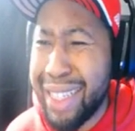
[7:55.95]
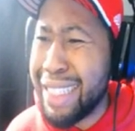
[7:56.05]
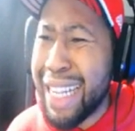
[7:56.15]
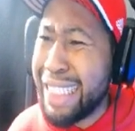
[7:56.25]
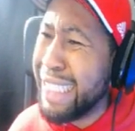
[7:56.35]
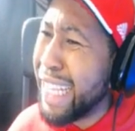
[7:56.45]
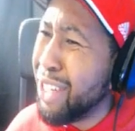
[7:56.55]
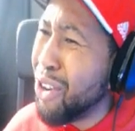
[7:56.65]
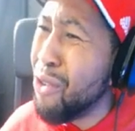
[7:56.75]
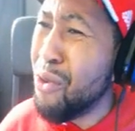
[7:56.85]
It's like they
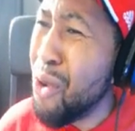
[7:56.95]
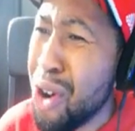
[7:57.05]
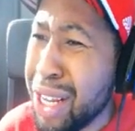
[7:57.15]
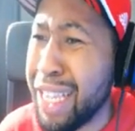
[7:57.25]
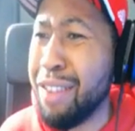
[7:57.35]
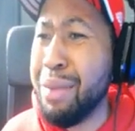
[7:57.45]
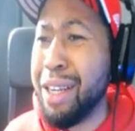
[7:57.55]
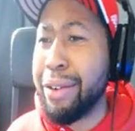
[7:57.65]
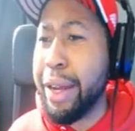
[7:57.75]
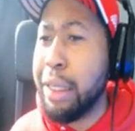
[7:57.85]
don't want to give me
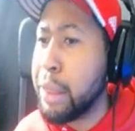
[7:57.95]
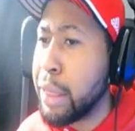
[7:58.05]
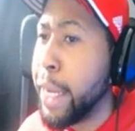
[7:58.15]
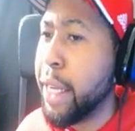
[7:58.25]
credit. It's like,